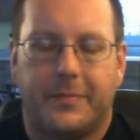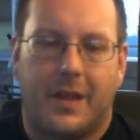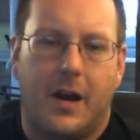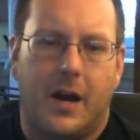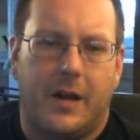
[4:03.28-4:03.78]

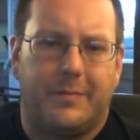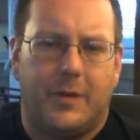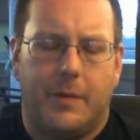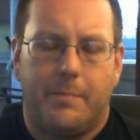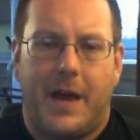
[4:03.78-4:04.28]
Alright,
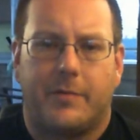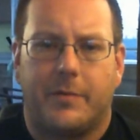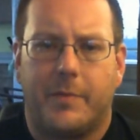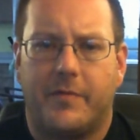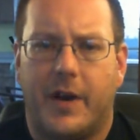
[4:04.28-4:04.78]
well, I'm back
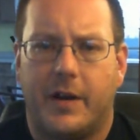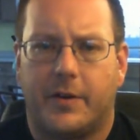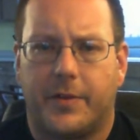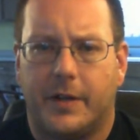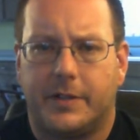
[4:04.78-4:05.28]
with my final
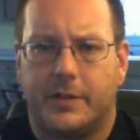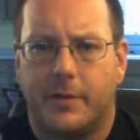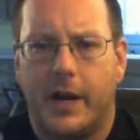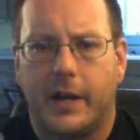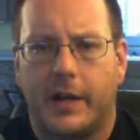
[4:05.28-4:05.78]
thoughts and
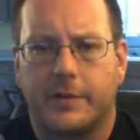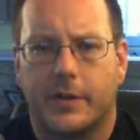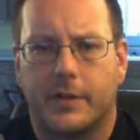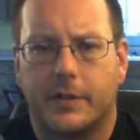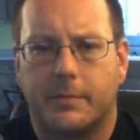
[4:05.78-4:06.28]
rankings
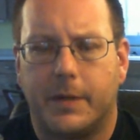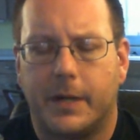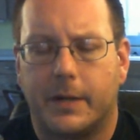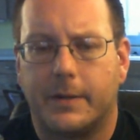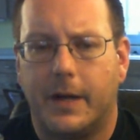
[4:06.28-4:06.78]
on this
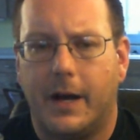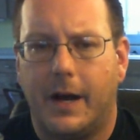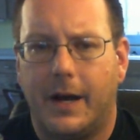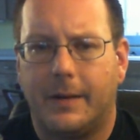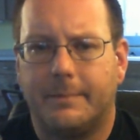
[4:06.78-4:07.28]
beer.
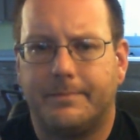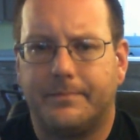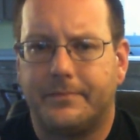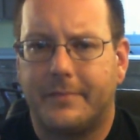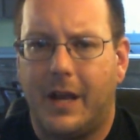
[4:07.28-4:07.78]

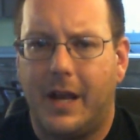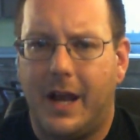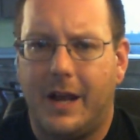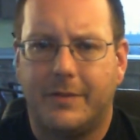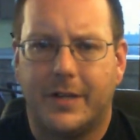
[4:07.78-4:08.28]

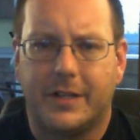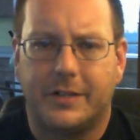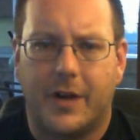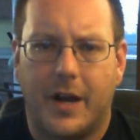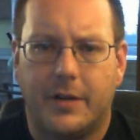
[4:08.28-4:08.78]
I really
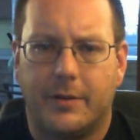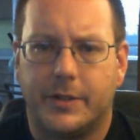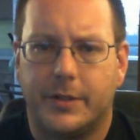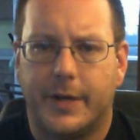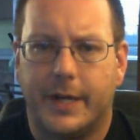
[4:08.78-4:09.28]
tried to
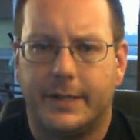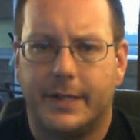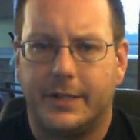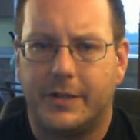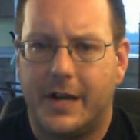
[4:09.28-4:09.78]
enjoy it, and
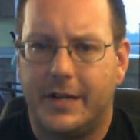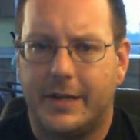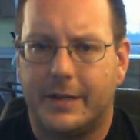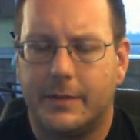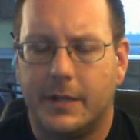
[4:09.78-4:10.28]
I tried
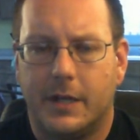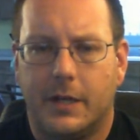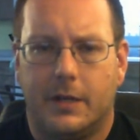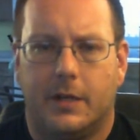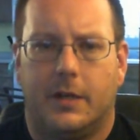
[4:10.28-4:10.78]
to
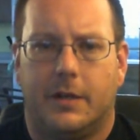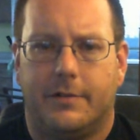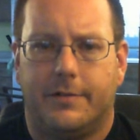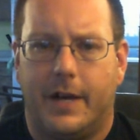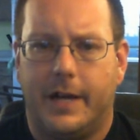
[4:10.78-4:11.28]

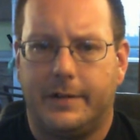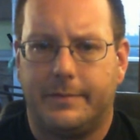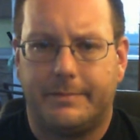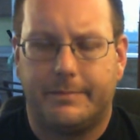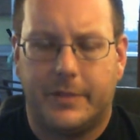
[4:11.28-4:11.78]

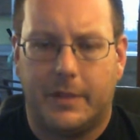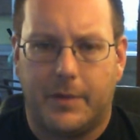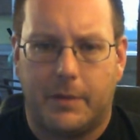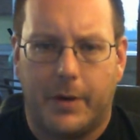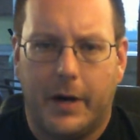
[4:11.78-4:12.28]
find
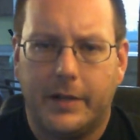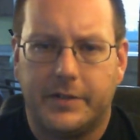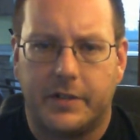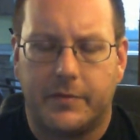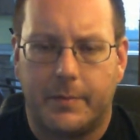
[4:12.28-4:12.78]
something
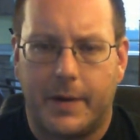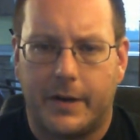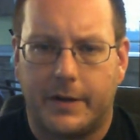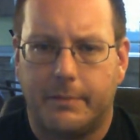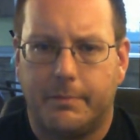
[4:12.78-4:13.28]
positive about it,